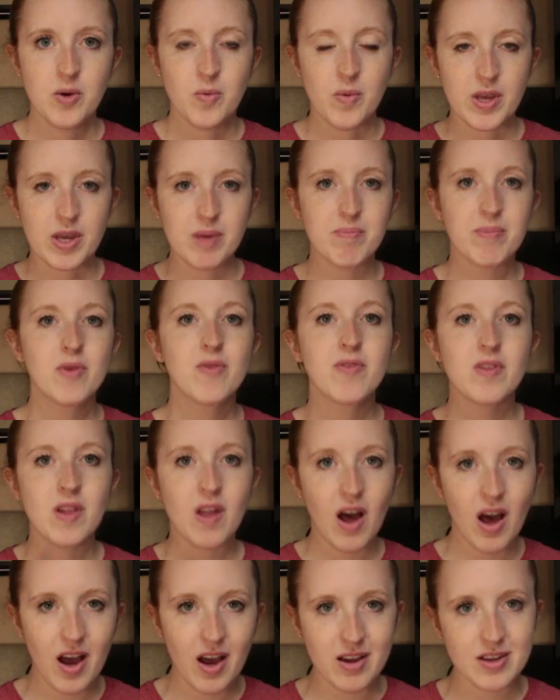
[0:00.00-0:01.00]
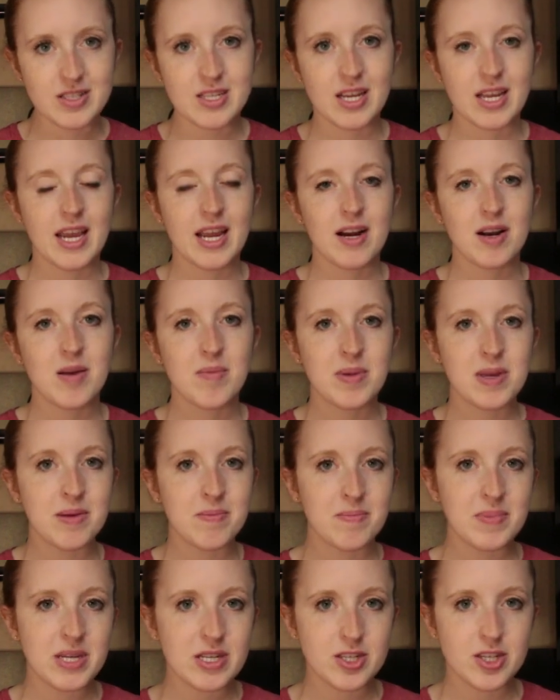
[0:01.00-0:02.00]
We can move along to
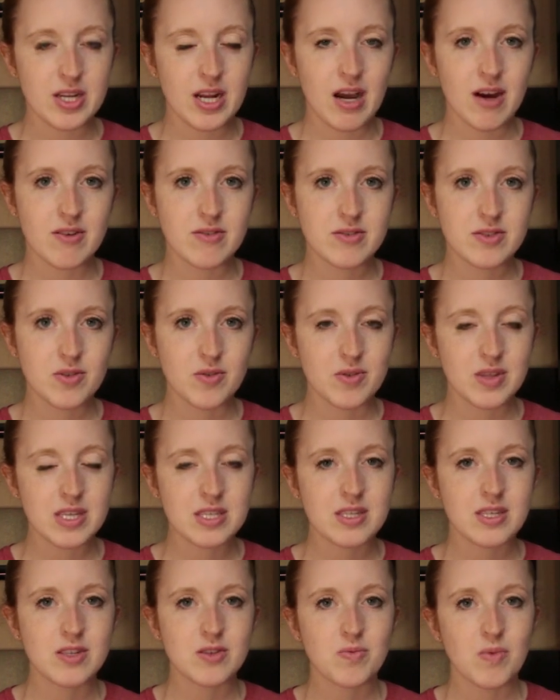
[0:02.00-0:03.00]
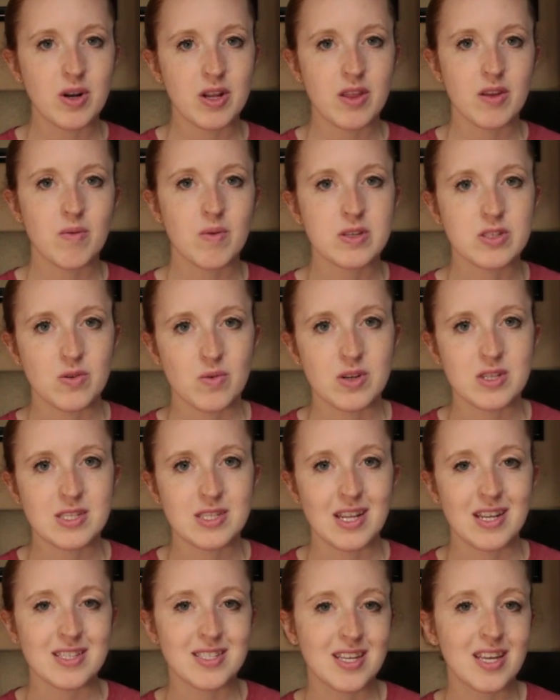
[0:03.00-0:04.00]
Caribbean Beach now. So, this is one of the resorts
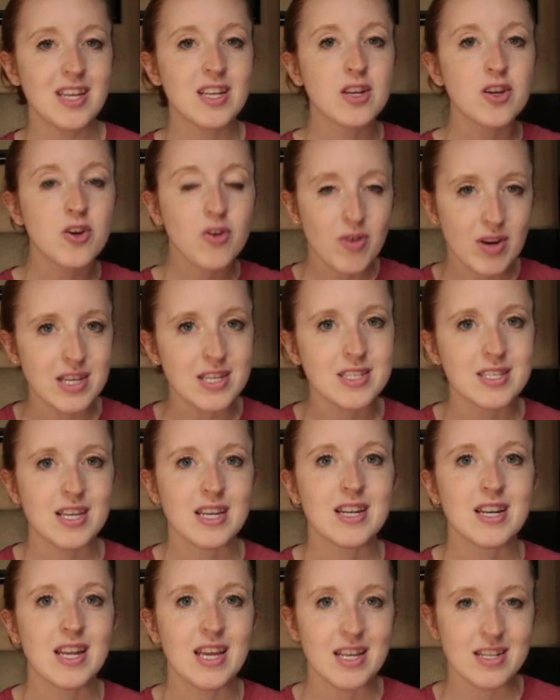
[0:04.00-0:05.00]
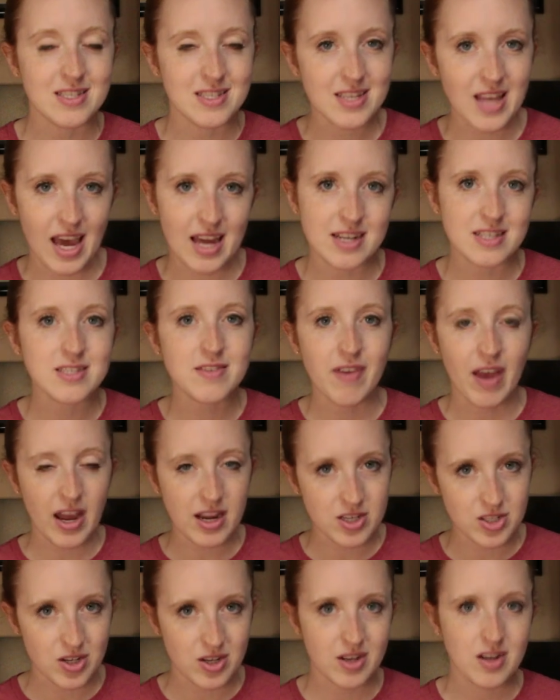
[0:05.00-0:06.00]
that's increasing in
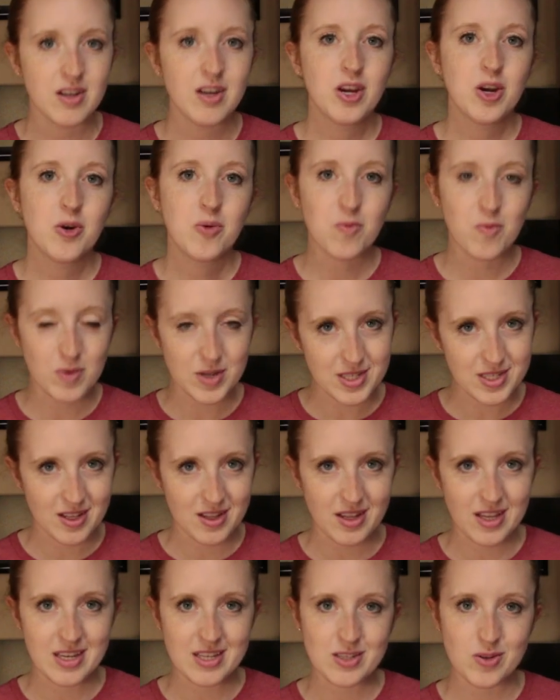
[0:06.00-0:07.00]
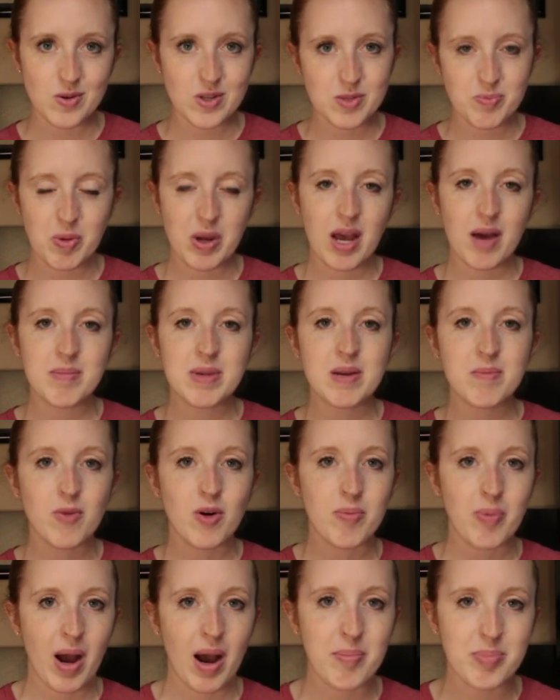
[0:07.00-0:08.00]
satisfaction recently. So, it's becoming
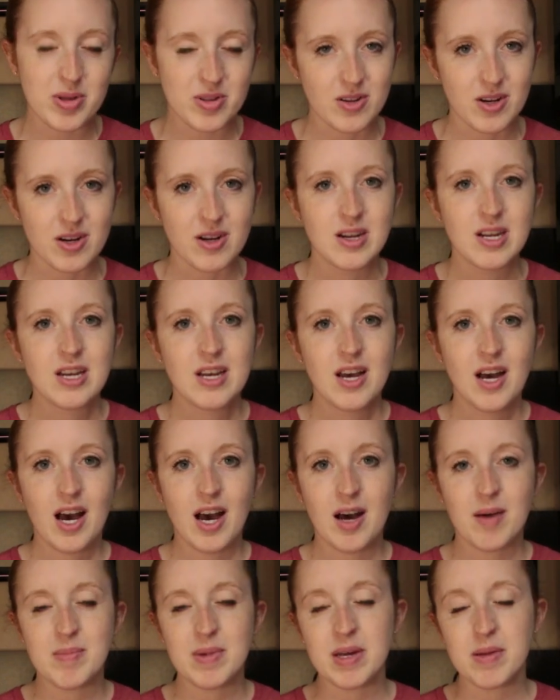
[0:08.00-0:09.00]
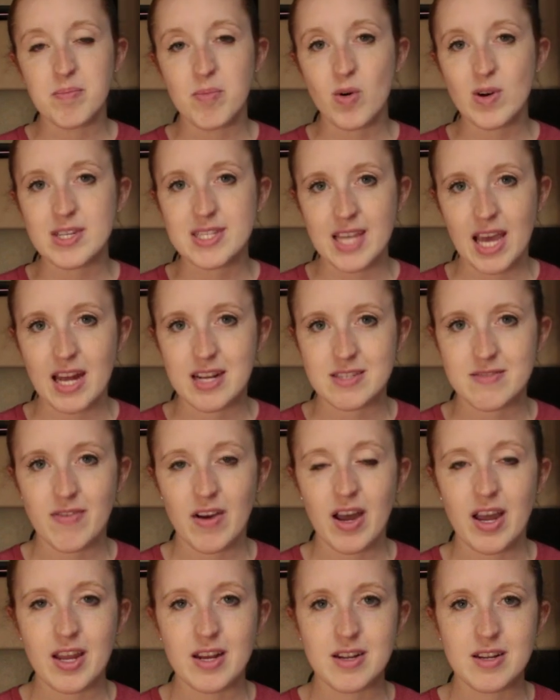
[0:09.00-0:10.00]
more popular um, and more
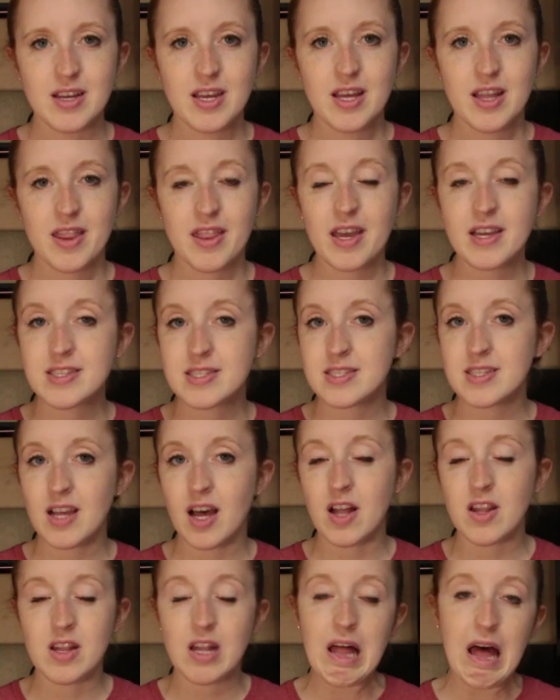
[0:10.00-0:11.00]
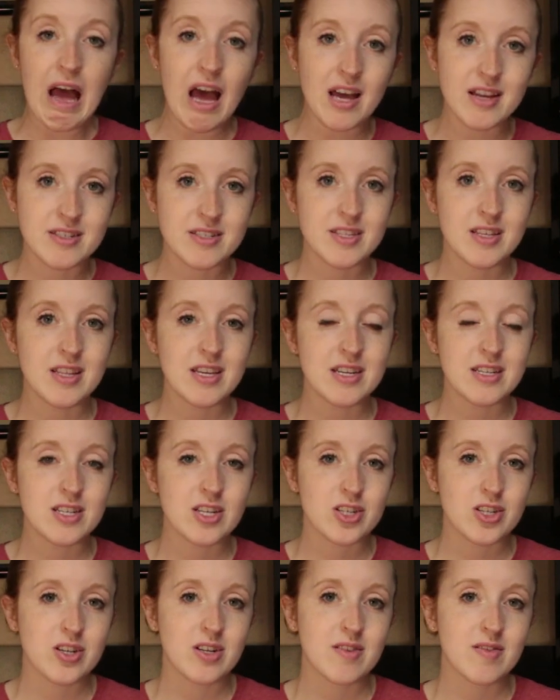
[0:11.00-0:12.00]
satisfying thanks a lot to the
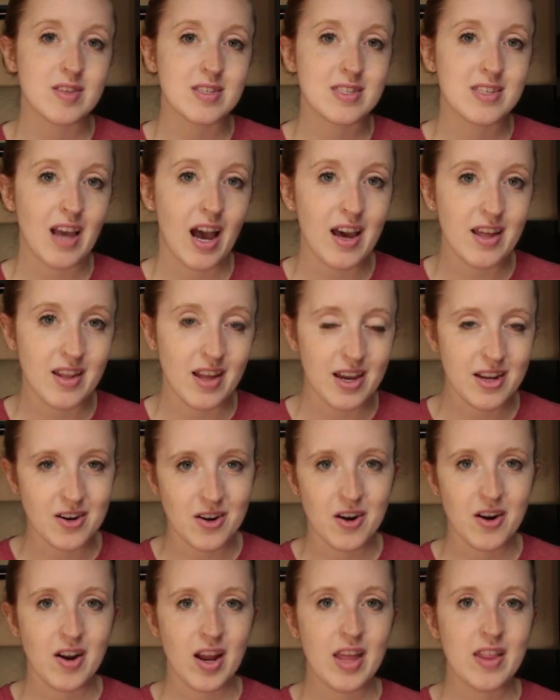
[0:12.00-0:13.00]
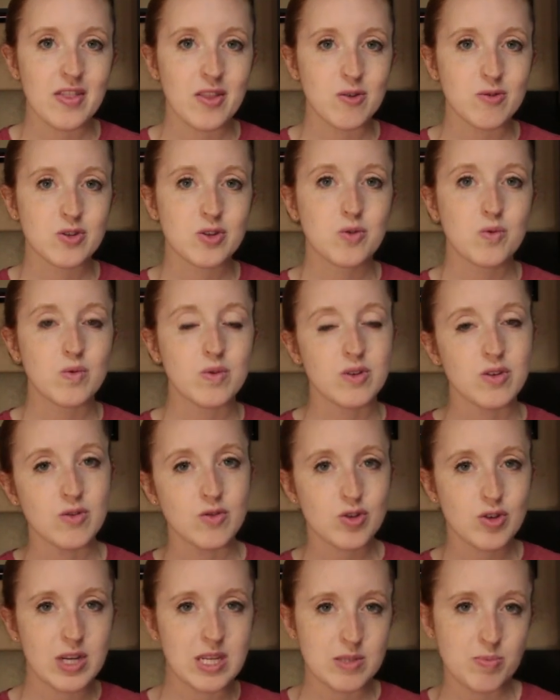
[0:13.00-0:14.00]
addition of the Skyliner and those cool new
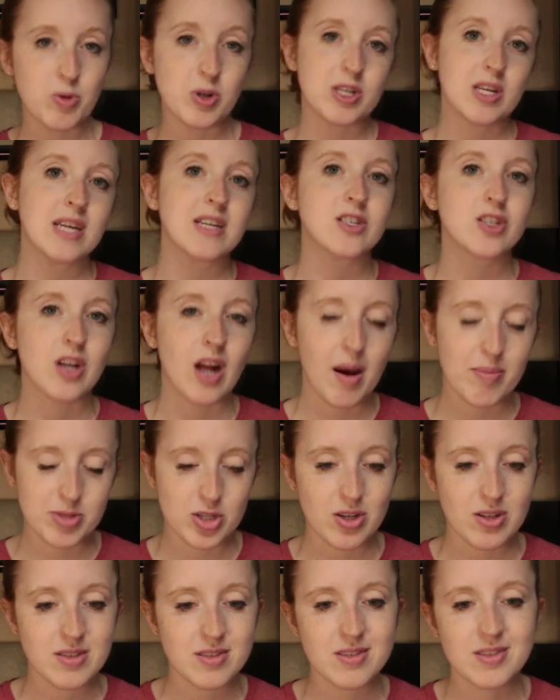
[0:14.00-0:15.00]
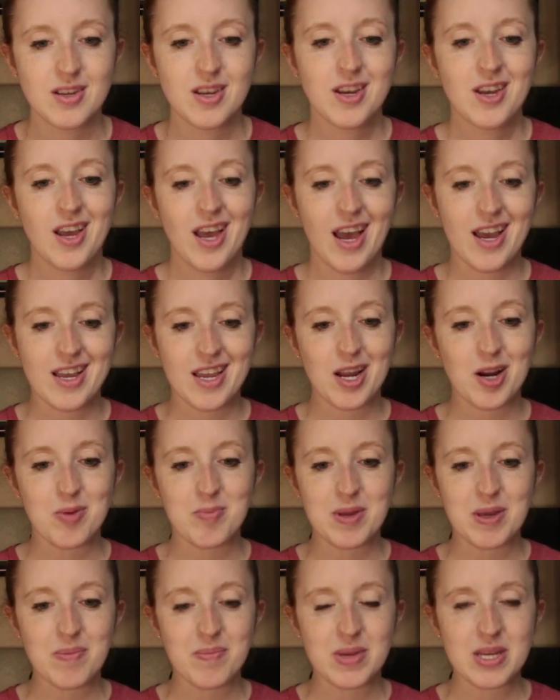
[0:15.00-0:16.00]
transportation options at
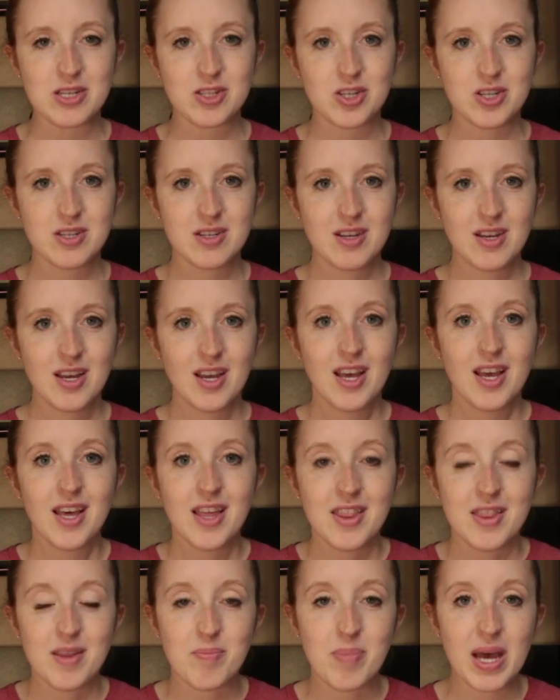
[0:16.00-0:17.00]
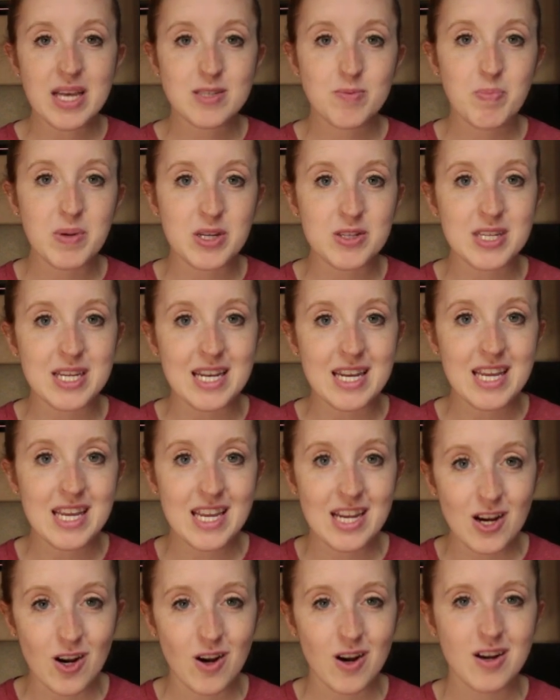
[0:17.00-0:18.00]
Caribbean Beach. The best building
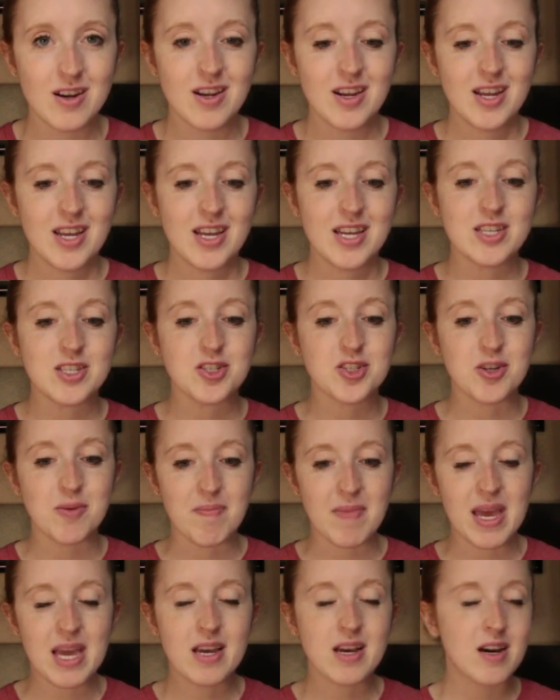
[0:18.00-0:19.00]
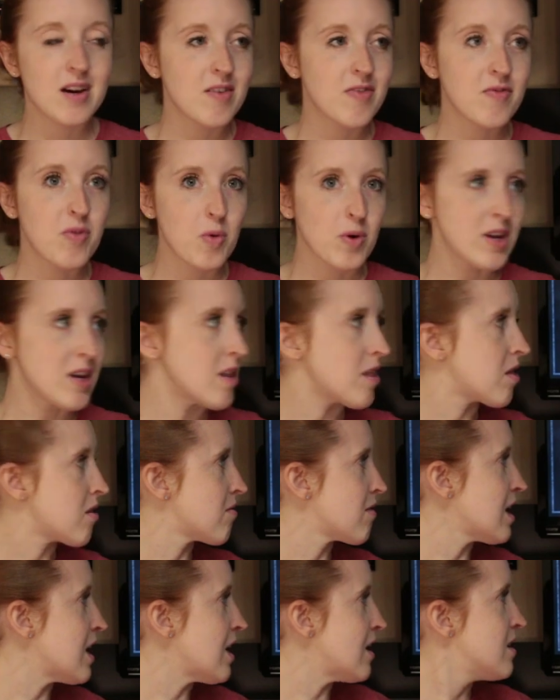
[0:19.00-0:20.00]
here is Jamaica
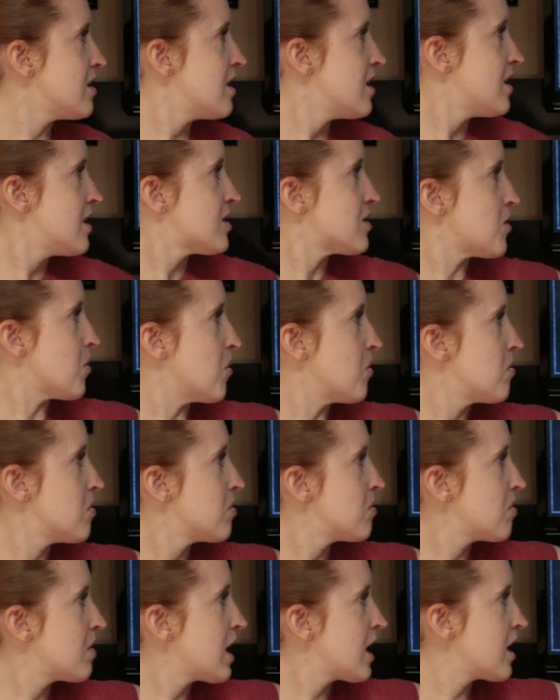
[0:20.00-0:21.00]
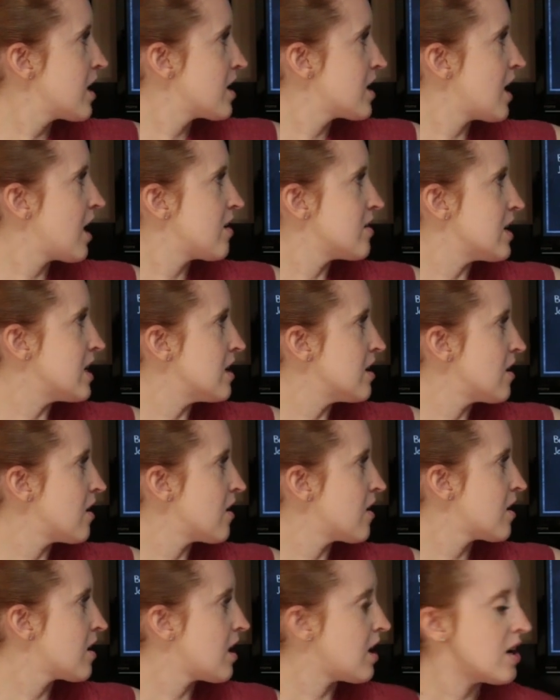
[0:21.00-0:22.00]
43. So, way down
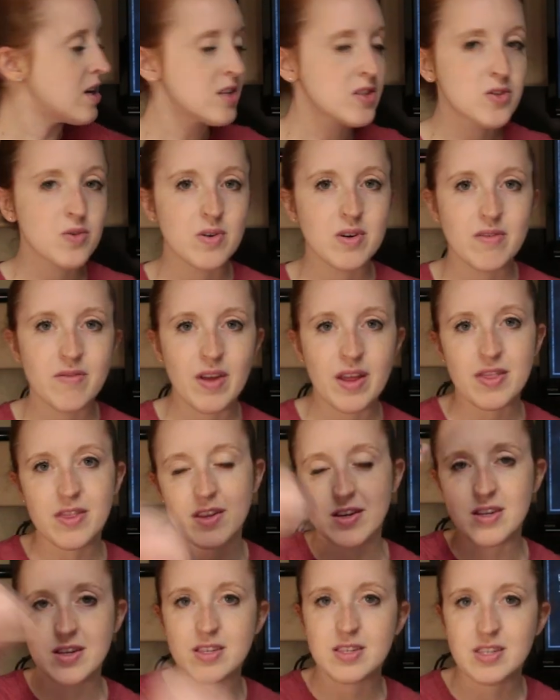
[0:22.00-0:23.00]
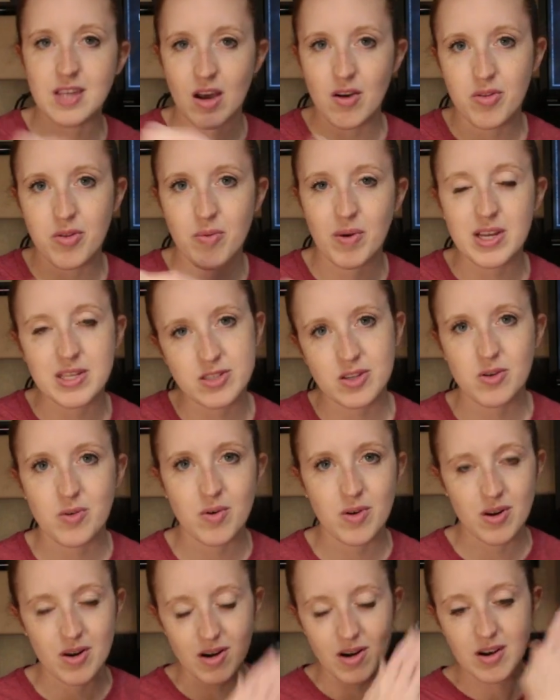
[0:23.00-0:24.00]
here, uh, sort of at the southwest
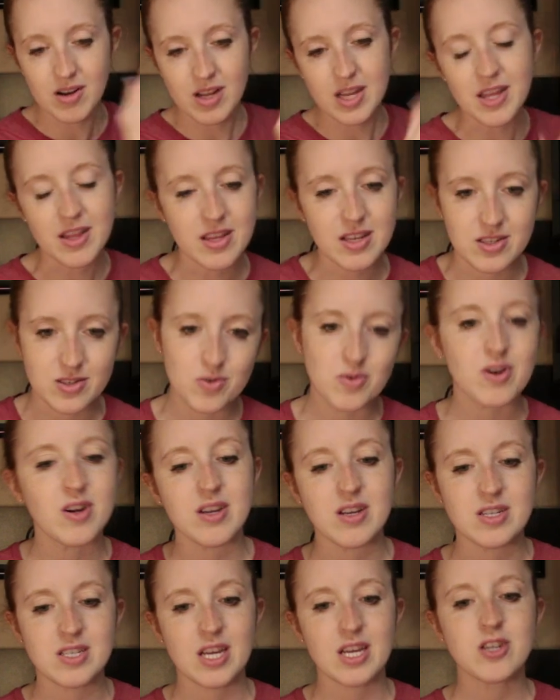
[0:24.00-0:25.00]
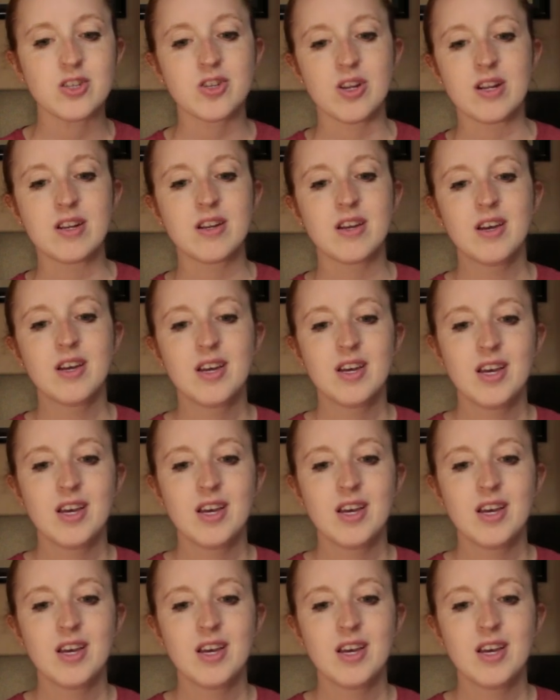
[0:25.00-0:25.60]
corner in this orientation.